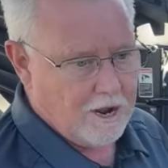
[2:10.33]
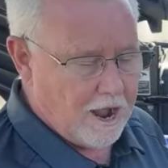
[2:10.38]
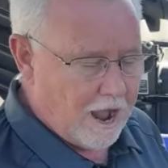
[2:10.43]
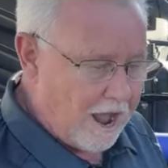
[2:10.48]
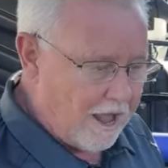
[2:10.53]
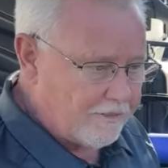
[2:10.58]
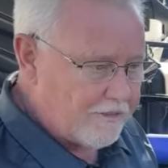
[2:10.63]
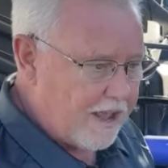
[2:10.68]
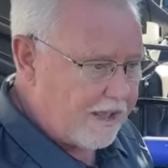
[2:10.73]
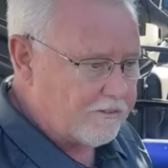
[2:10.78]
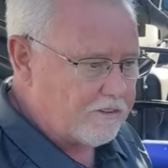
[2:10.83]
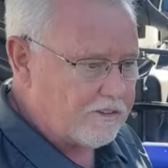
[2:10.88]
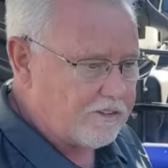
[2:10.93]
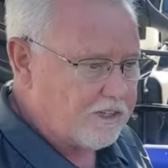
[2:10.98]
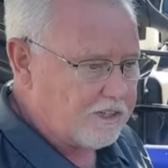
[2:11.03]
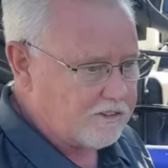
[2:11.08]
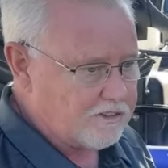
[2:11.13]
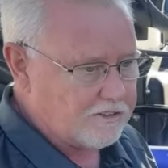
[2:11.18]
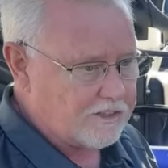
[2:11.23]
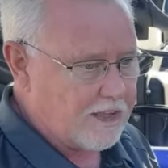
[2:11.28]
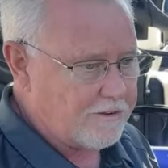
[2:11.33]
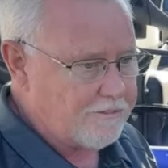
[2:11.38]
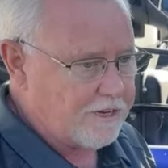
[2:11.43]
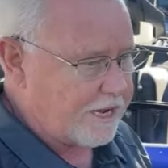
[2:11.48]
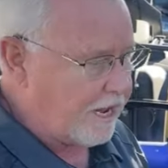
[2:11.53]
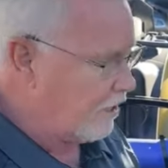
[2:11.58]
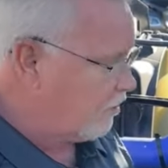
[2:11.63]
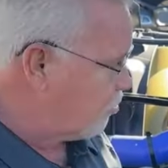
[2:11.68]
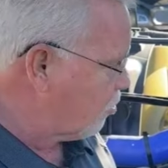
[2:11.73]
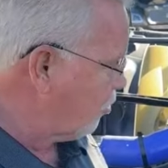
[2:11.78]
On that 6.7
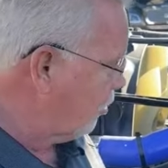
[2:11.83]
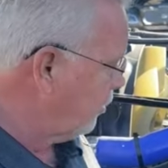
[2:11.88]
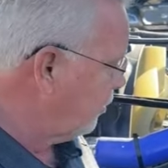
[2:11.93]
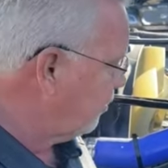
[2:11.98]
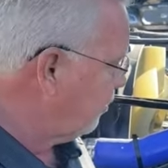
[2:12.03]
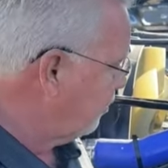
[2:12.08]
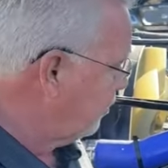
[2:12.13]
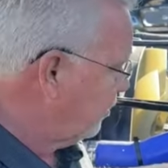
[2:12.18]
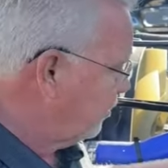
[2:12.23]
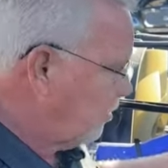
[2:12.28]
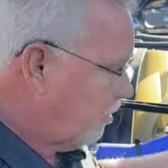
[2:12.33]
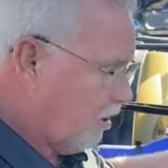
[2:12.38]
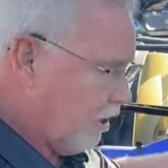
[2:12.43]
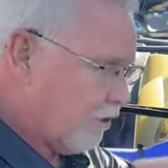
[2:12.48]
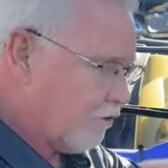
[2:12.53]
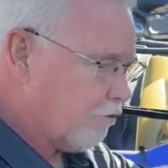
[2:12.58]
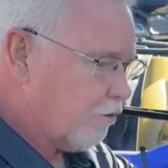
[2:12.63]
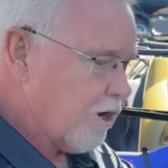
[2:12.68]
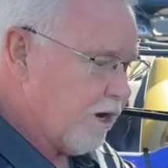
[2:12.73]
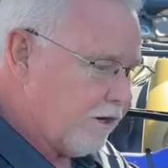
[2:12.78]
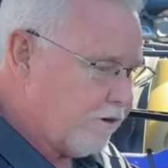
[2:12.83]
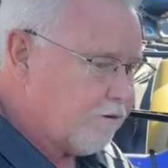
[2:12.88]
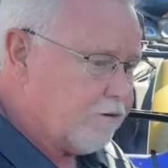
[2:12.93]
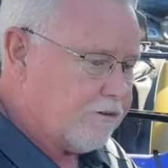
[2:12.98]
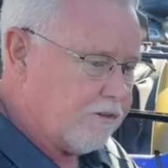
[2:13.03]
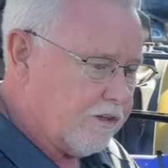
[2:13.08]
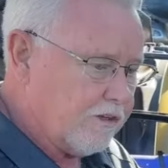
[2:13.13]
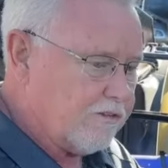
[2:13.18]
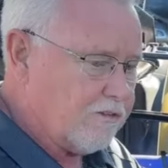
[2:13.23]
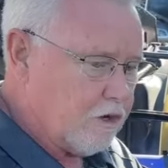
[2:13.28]
engine, a
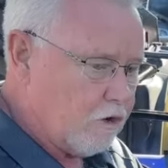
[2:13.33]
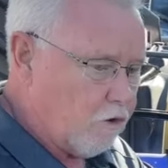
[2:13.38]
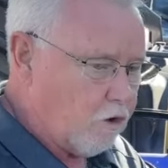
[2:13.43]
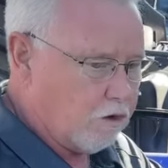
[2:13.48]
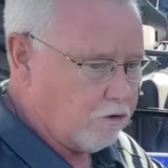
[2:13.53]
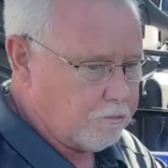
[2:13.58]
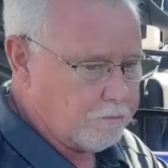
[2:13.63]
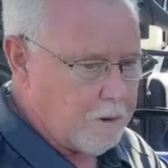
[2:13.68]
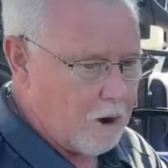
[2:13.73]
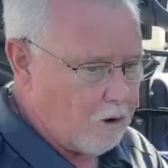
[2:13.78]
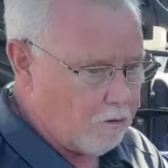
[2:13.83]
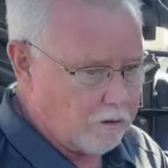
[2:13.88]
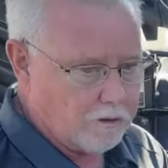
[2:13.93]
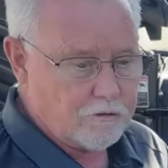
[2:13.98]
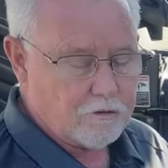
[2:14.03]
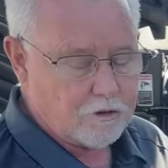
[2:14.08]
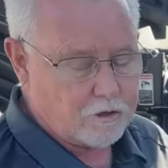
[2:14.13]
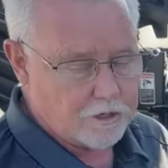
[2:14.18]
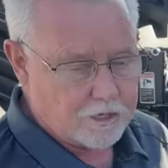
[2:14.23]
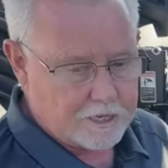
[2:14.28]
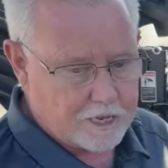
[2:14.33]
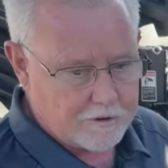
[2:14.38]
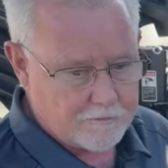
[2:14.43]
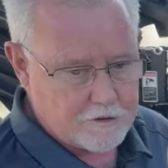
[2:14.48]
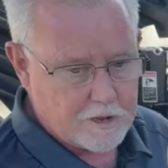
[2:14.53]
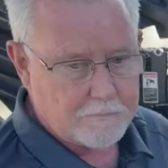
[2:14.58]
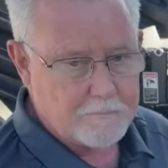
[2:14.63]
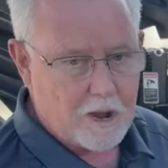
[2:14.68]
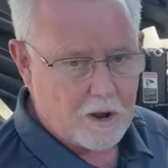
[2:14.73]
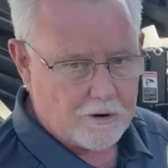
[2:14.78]
360 horsepower is going to give
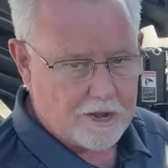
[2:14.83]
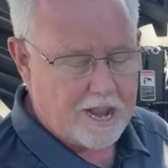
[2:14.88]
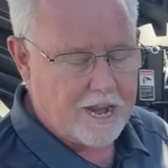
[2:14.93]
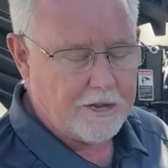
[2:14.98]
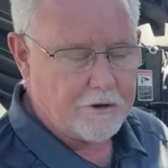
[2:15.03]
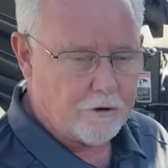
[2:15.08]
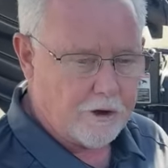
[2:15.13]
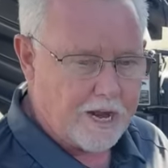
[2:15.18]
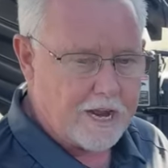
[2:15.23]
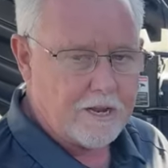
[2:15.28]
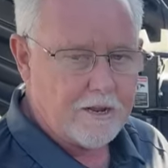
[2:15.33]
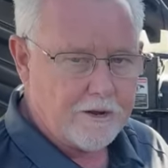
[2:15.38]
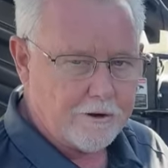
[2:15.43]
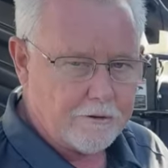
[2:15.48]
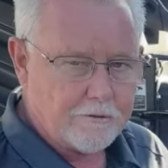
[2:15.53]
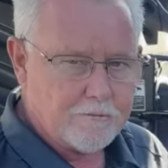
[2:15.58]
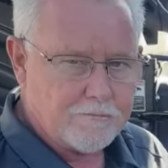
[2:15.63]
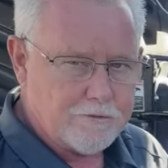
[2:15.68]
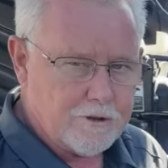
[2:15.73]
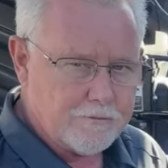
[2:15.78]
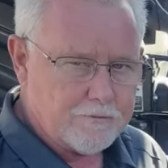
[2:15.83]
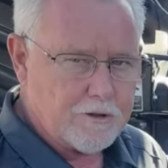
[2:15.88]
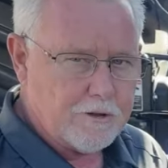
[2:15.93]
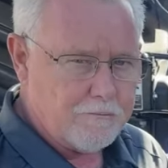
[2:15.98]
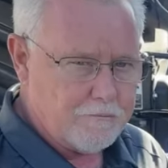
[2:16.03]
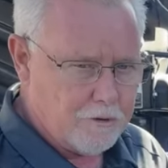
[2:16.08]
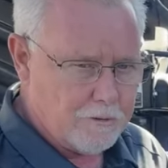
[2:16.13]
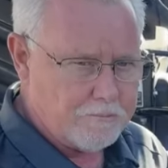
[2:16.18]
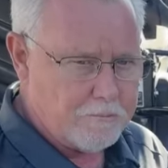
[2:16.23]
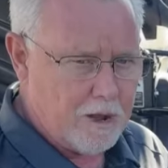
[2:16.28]
you about 8 or 850
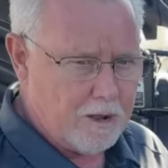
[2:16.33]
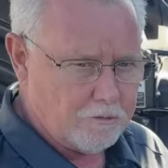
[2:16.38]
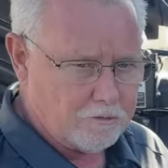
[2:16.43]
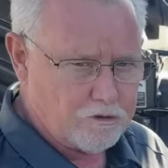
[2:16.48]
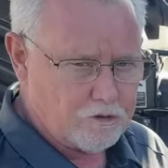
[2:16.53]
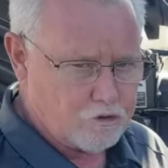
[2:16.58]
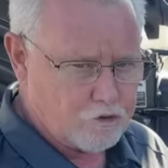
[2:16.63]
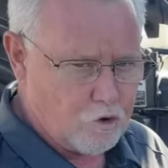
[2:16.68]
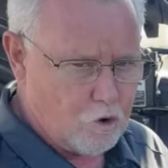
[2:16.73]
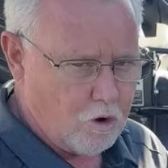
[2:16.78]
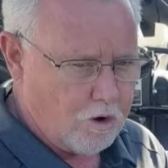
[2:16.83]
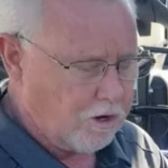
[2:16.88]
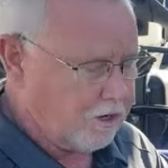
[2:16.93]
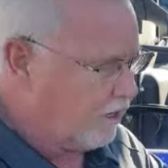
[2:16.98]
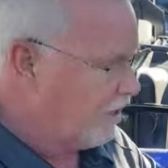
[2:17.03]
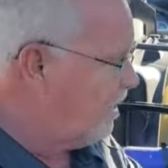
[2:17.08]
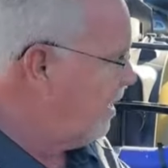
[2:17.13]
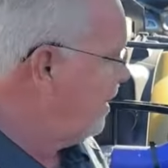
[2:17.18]
foot pounds of torque.